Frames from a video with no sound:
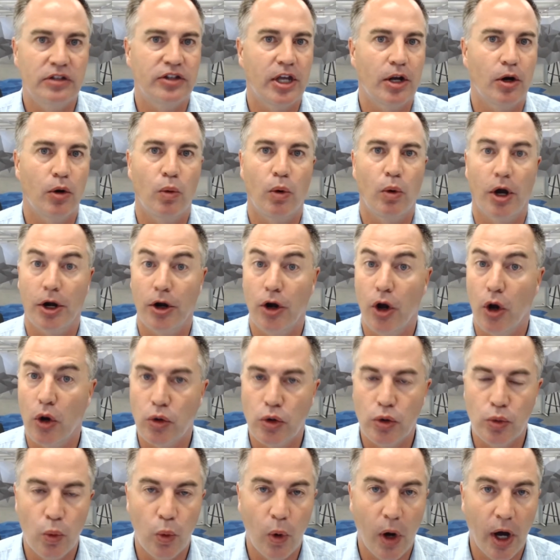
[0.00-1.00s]
They don't want to know
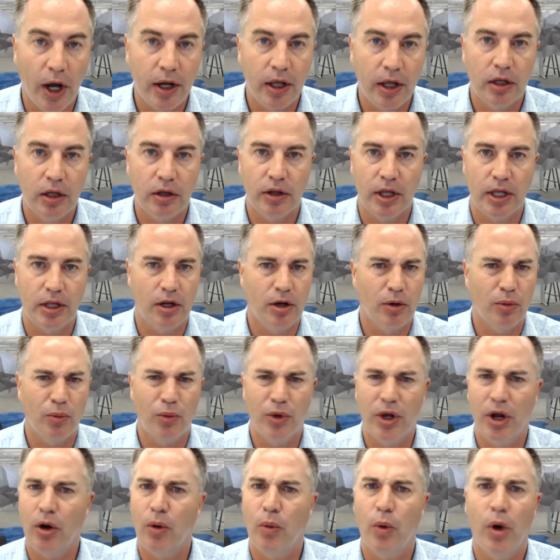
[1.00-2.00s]
who won it. They don't
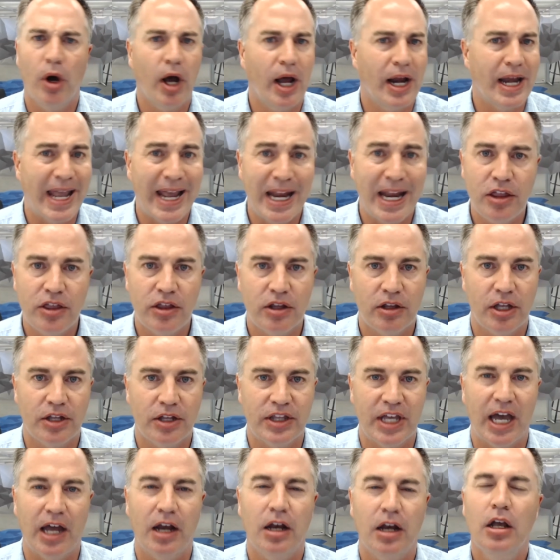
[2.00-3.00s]
want anything like
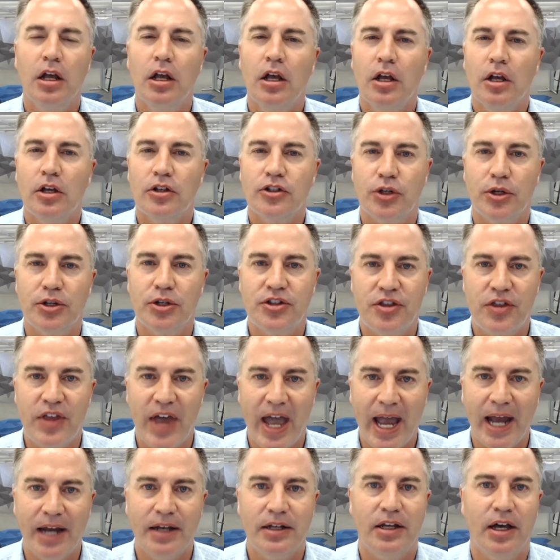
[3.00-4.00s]
that. So it's
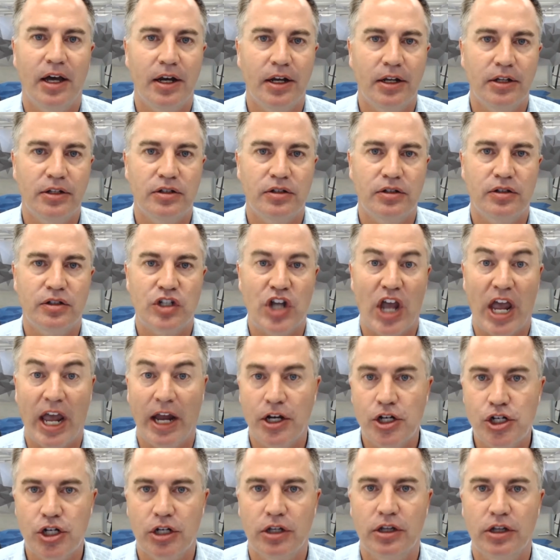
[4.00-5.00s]
that kind of
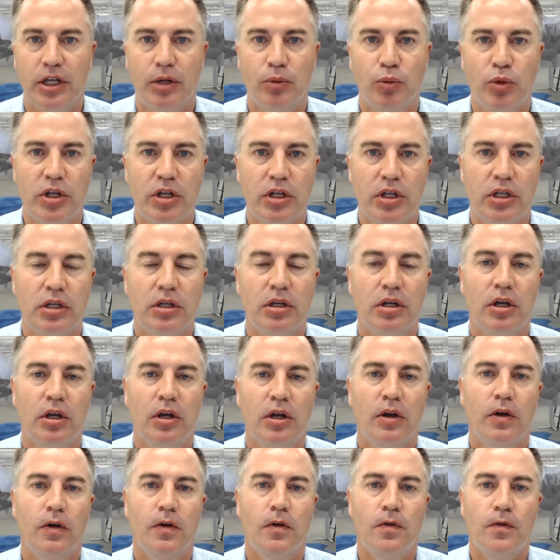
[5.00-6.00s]
tension that we
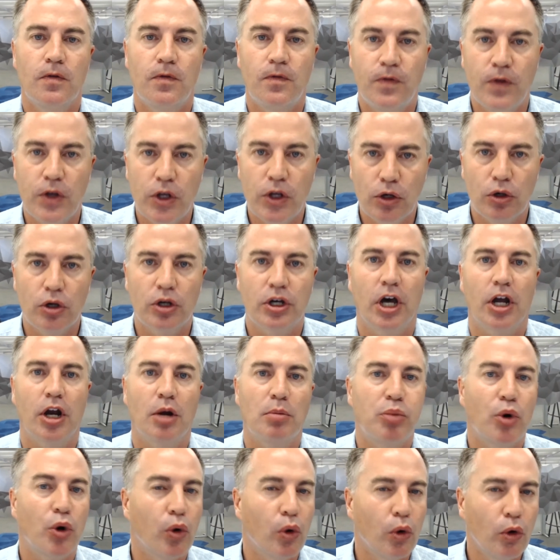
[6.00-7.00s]
feel kind
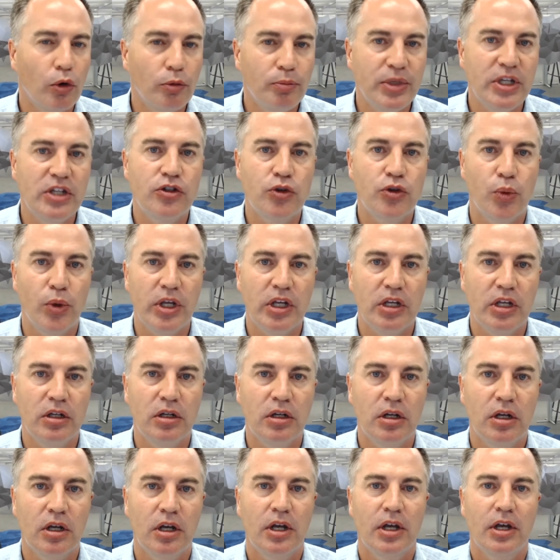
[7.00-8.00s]
of pulled
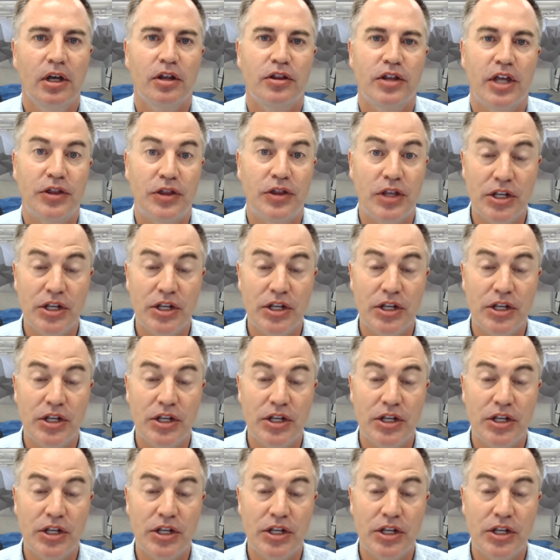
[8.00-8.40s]
between mm-hmm. that mm.